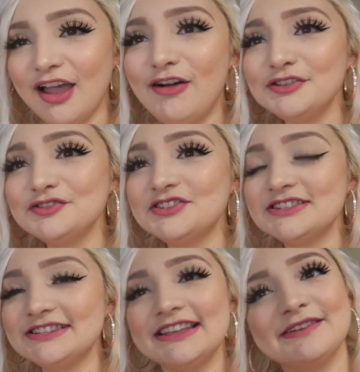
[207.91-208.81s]
also
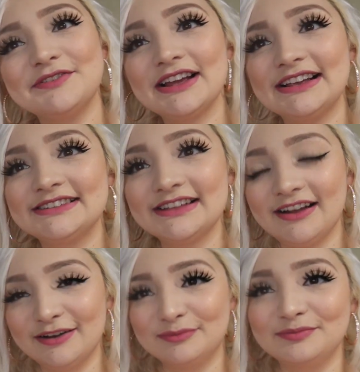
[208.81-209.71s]
just to give you guys
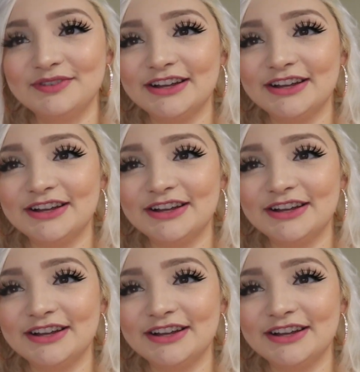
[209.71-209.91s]
um,